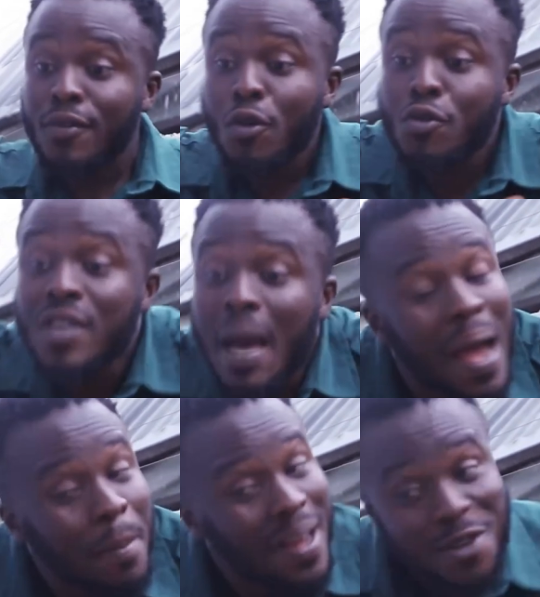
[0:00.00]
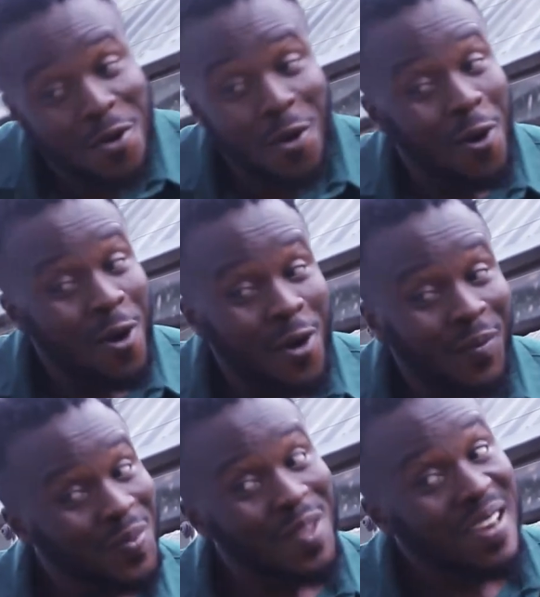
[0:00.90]
Filo, you na my padio.
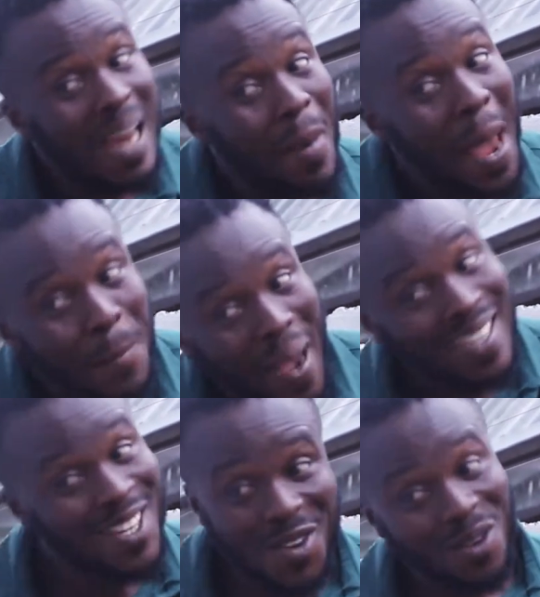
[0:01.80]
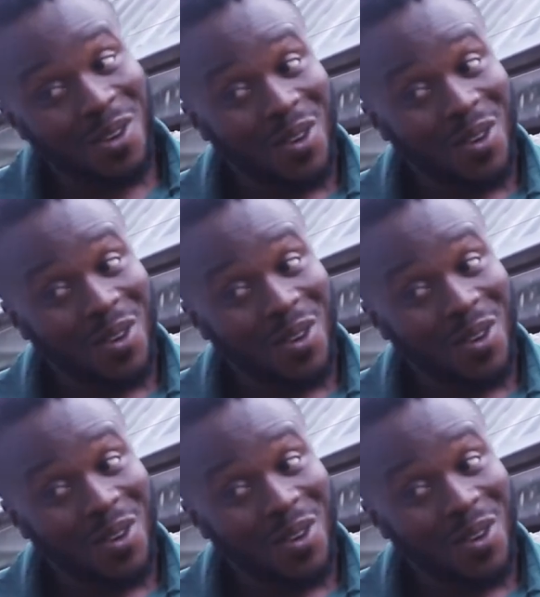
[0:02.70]
You know my paddy,